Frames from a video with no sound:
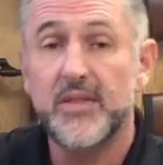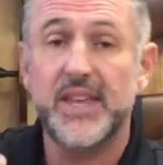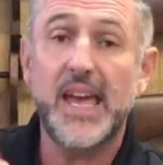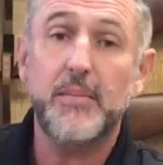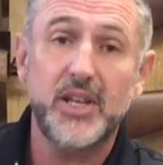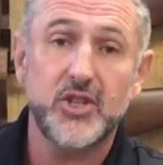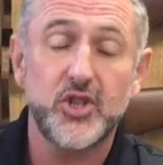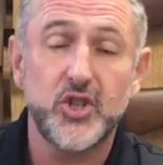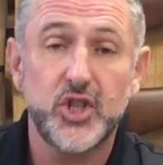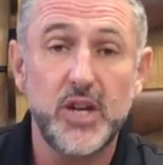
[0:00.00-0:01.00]
the
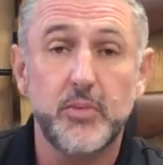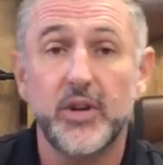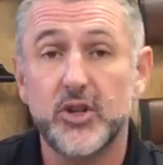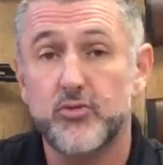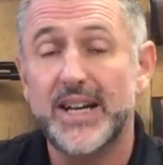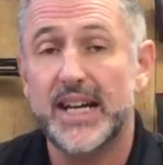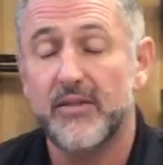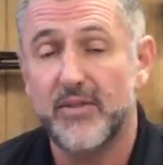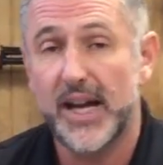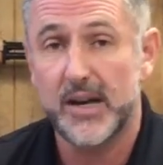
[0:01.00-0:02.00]
ammunition's cheaper and is readily
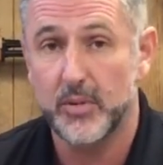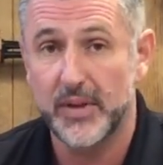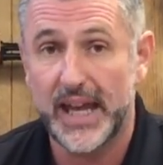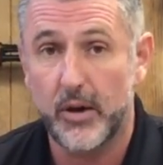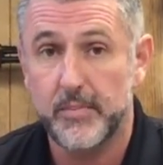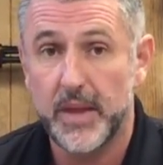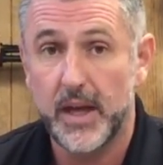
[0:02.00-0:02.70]
available now.